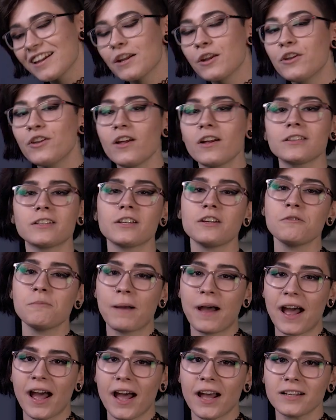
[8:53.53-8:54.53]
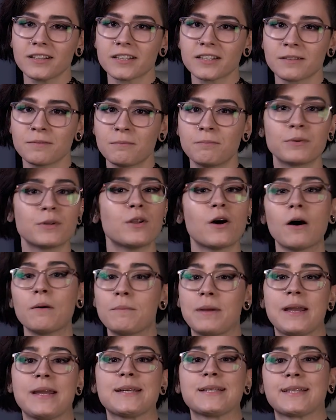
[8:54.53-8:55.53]
not too bad, but not
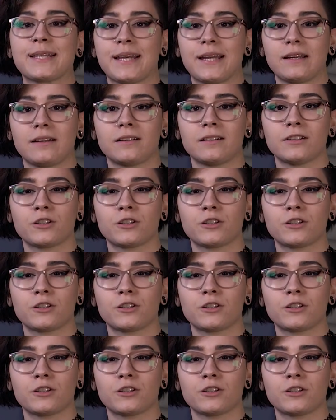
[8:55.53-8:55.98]
amazing.